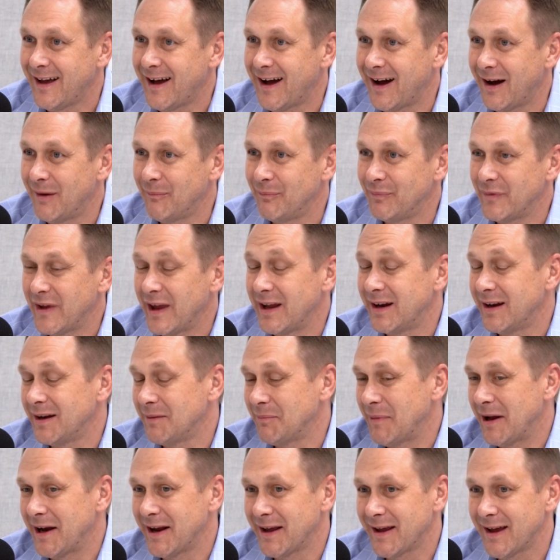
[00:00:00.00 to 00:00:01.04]
Um, and
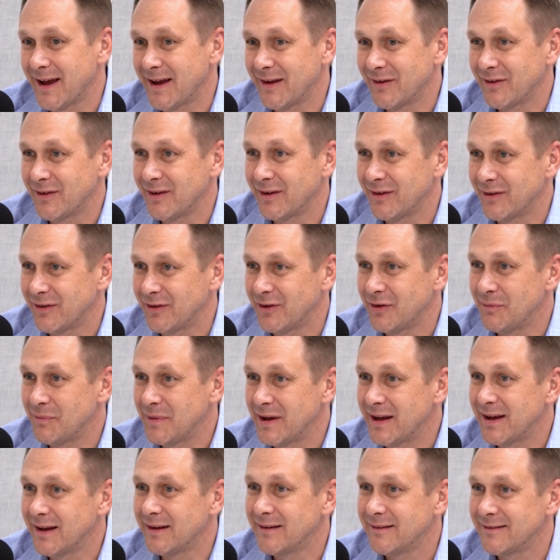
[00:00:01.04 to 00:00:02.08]
in many cases, to
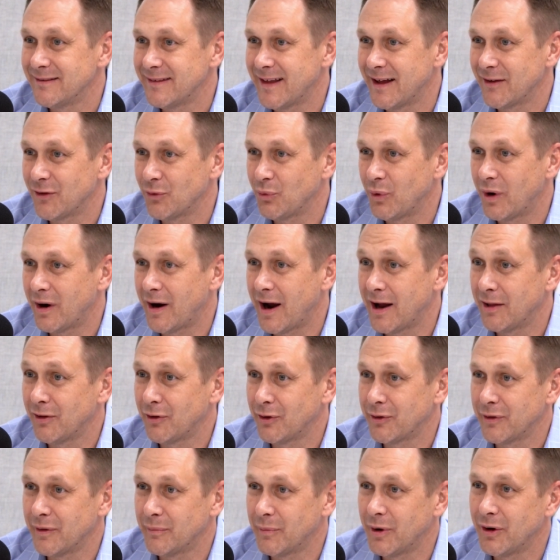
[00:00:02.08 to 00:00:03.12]
me, that's where I
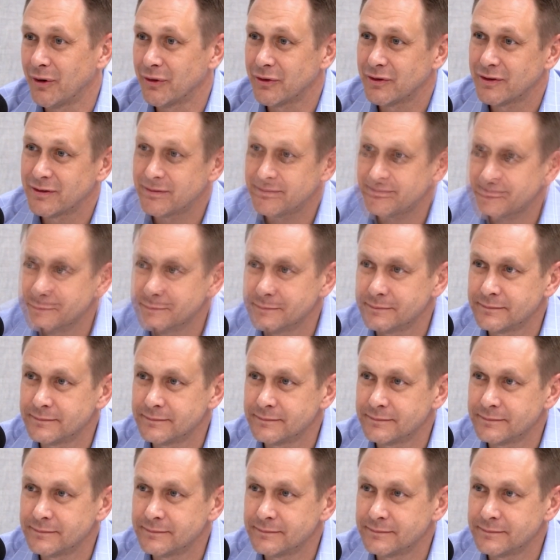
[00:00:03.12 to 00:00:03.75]
learn the most